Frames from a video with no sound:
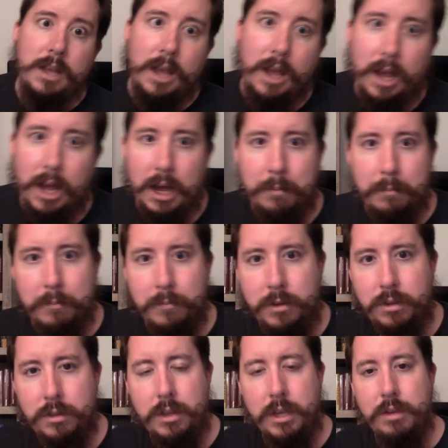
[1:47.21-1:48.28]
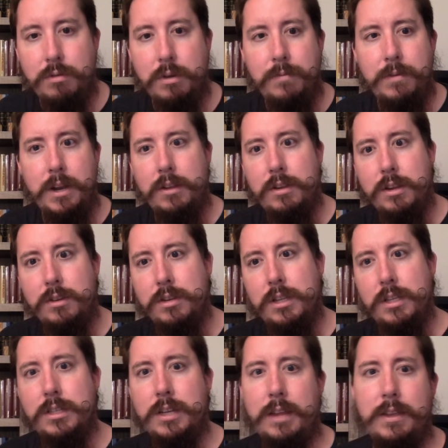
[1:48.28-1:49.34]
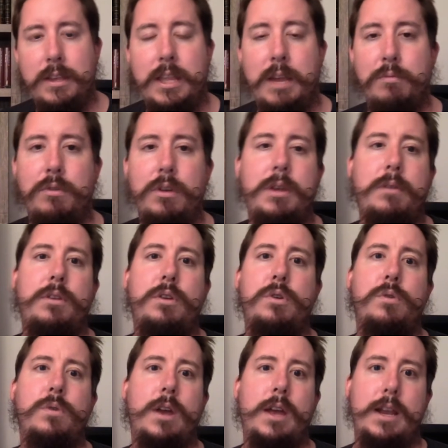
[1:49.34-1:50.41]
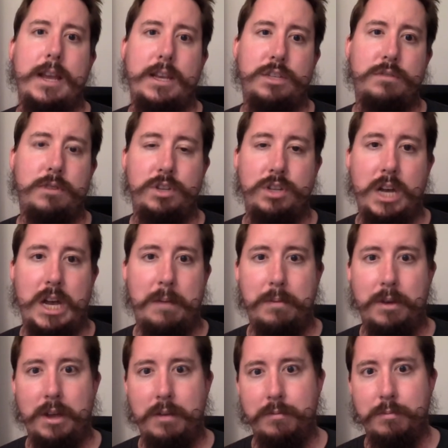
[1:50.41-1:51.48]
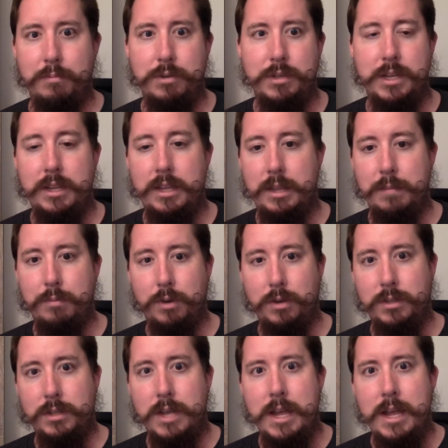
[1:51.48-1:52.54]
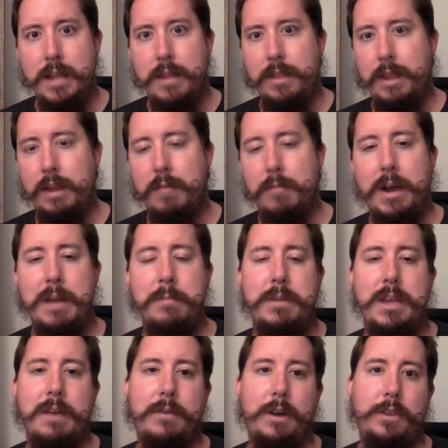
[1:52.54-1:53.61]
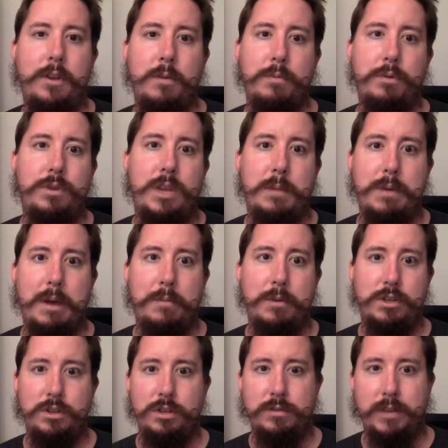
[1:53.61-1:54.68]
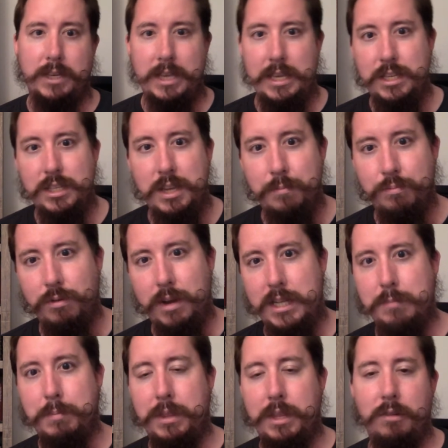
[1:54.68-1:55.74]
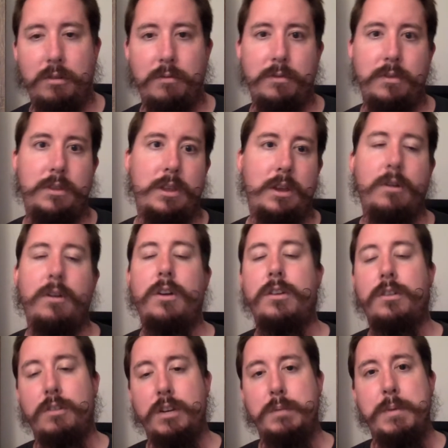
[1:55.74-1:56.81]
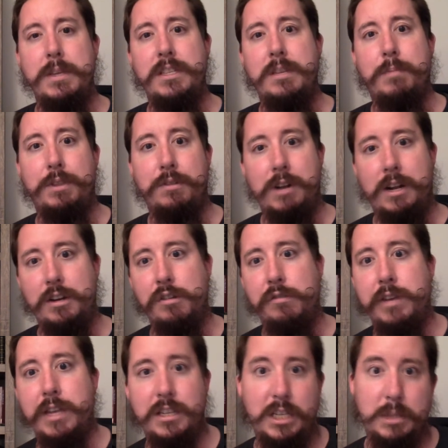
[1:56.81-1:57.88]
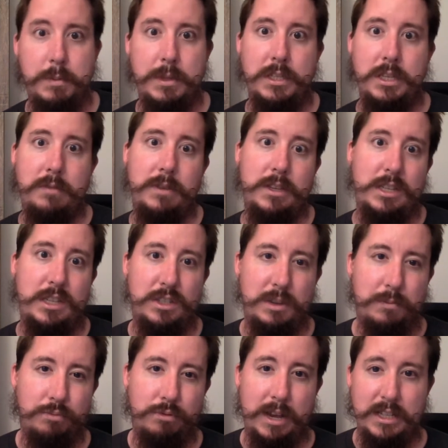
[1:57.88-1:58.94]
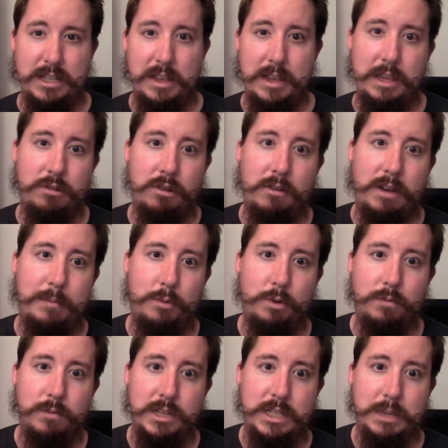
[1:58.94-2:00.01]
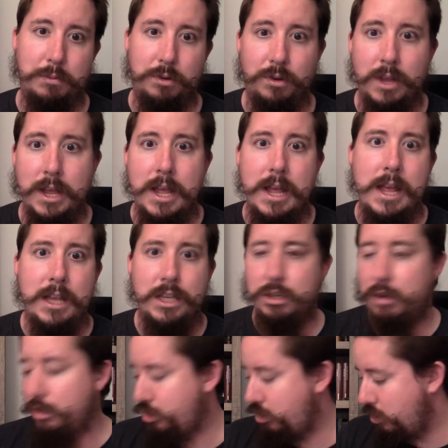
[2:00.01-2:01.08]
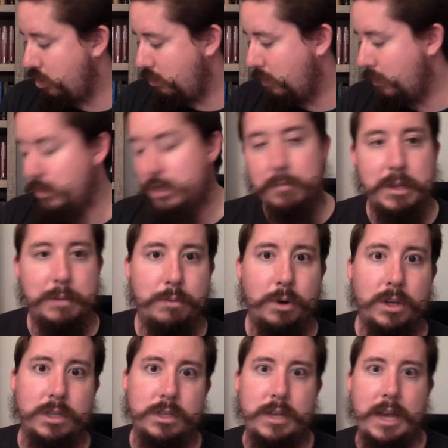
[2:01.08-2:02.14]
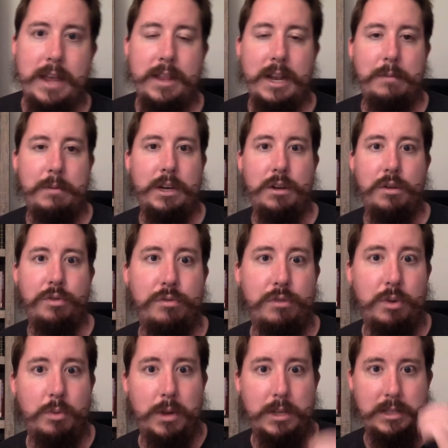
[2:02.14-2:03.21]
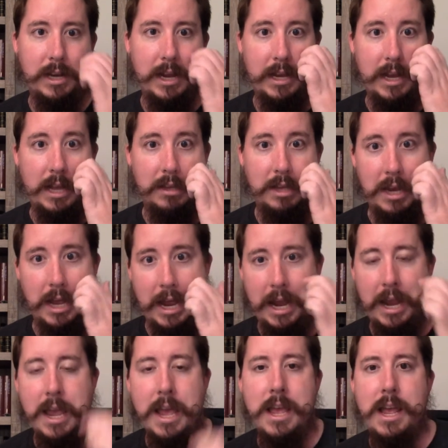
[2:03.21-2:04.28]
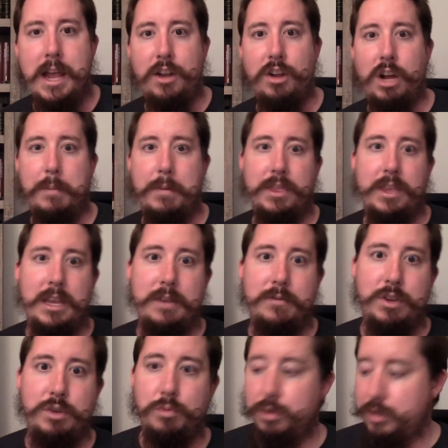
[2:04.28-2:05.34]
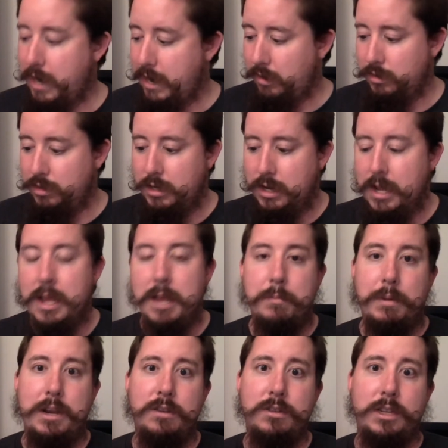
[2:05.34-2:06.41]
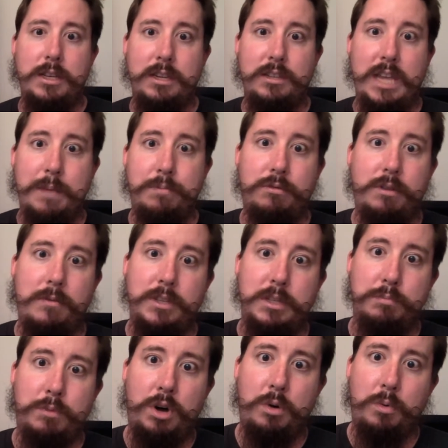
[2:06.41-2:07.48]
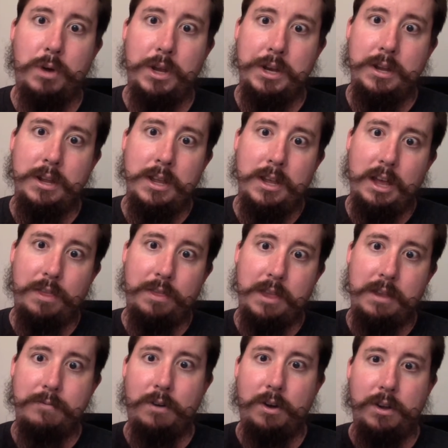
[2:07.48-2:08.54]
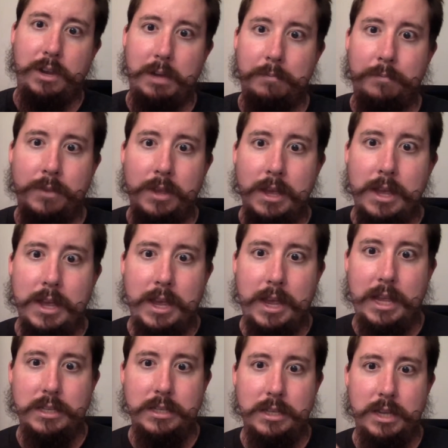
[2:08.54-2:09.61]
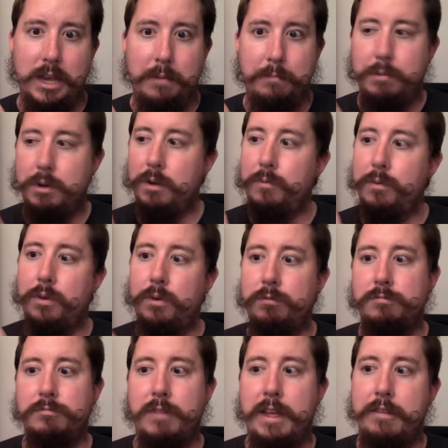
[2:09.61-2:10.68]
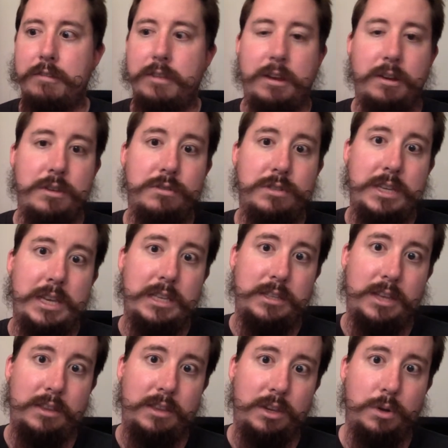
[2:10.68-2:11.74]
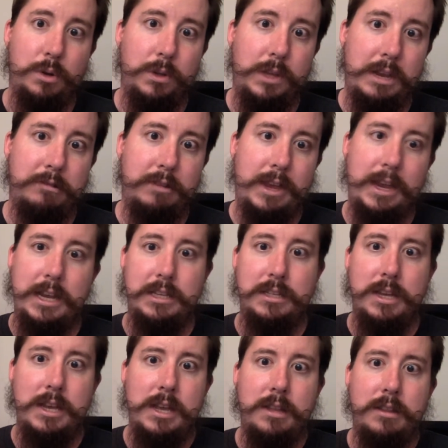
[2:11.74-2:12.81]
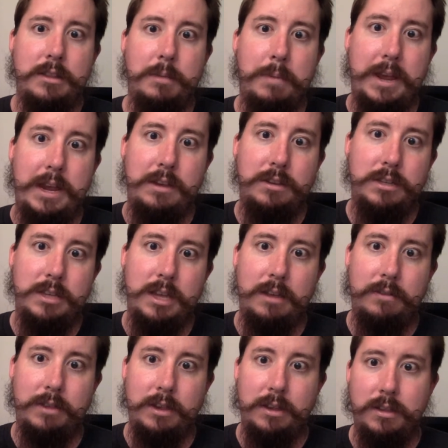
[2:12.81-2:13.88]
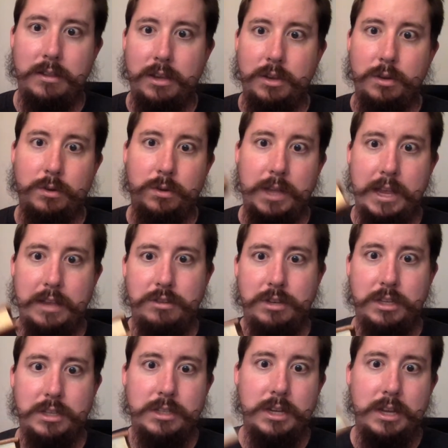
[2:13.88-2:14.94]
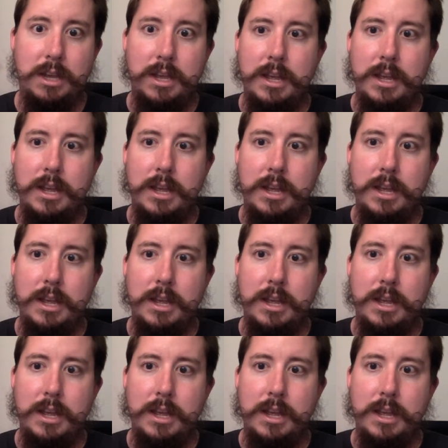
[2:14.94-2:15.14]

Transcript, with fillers: Um, the Gryphon editions, I think they really do an excellent job of presenting the books. They remind me of other boutique publishers like Easton Press, but they're they're they're expensive, but they're not nearly as expensive as Easton Press. I think they're a lot more reasonable. So I'll show you some of the books, and then I'm going to go the ones that I got today and talk about the individual titles. But here's an example of a small one, a thin volume. It's uh, beautiful leather there. You see it's got the gold inlays. The pages have the, the gold edges.